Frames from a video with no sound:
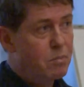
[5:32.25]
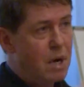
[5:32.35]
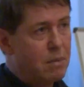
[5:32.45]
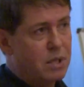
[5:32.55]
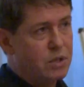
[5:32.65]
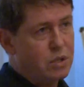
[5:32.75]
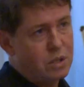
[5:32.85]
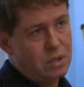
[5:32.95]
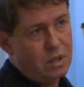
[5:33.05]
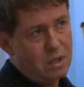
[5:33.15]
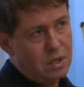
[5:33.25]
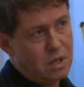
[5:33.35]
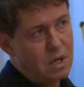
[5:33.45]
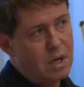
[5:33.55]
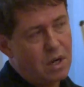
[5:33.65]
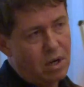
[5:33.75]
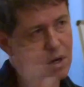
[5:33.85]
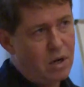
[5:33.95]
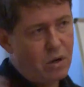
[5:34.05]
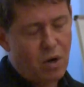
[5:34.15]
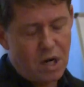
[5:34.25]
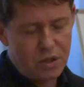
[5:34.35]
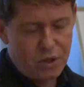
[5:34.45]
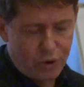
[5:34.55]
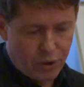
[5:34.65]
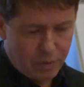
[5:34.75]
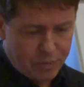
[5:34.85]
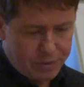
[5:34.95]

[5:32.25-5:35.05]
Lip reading: published across Europe.